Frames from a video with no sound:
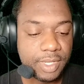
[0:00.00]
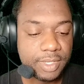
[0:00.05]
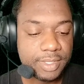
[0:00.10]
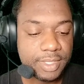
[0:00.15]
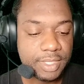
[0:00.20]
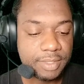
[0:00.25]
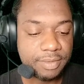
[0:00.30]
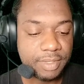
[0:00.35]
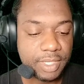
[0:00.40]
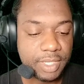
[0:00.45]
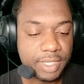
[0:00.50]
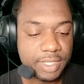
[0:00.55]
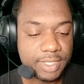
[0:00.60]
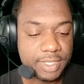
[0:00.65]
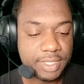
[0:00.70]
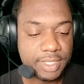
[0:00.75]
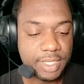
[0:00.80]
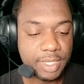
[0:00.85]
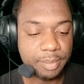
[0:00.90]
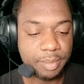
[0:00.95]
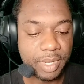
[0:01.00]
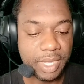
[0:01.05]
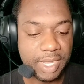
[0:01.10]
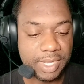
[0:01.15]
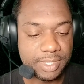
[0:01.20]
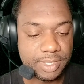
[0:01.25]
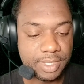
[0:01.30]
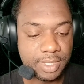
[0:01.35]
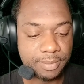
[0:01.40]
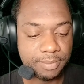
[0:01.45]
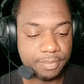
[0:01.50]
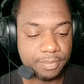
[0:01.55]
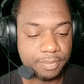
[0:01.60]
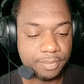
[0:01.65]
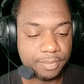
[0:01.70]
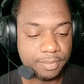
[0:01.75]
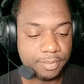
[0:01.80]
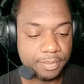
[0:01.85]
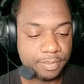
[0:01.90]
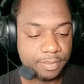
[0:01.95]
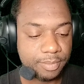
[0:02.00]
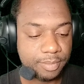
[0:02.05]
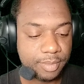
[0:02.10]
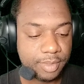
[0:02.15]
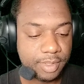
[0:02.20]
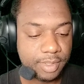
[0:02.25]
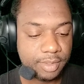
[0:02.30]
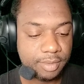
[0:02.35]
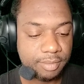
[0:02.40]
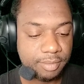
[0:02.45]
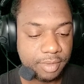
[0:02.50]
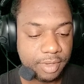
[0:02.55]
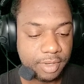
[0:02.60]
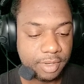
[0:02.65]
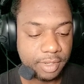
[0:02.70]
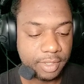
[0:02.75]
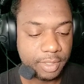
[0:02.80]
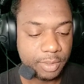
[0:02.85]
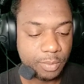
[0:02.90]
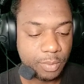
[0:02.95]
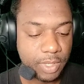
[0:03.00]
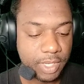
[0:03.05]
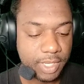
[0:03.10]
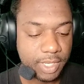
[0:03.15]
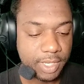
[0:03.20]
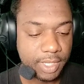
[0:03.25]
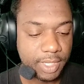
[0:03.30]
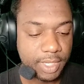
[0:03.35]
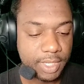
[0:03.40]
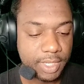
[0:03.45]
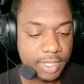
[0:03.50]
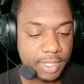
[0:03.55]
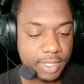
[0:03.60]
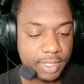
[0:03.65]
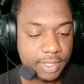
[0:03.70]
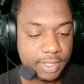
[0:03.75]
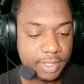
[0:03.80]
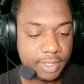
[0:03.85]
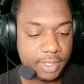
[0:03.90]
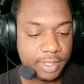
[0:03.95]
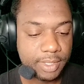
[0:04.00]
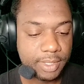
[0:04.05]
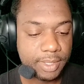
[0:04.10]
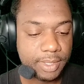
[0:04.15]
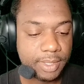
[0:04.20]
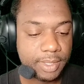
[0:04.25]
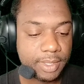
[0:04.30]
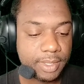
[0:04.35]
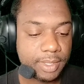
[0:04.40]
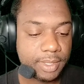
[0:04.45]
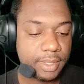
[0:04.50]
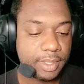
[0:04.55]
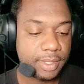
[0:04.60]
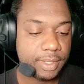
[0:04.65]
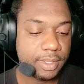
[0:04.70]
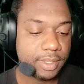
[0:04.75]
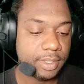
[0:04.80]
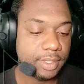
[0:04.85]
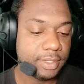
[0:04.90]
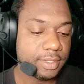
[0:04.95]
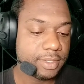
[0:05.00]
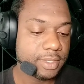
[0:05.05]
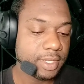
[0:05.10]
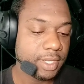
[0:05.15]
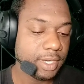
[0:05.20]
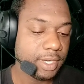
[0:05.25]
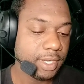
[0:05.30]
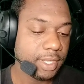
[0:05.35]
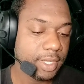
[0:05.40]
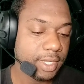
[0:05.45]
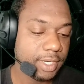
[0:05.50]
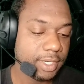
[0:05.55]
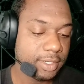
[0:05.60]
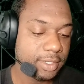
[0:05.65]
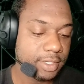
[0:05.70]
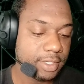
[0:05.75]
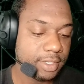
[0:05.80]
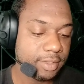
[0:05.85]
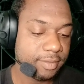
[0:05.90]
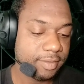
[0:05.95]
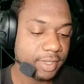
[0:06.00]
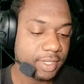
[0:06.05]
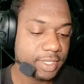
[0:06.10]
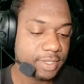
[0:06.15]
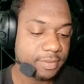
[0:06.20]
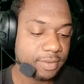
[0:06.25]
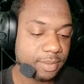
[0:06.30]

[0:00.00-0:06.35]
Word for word: See if he can sneak past them fairly quickly. Inside line, good defense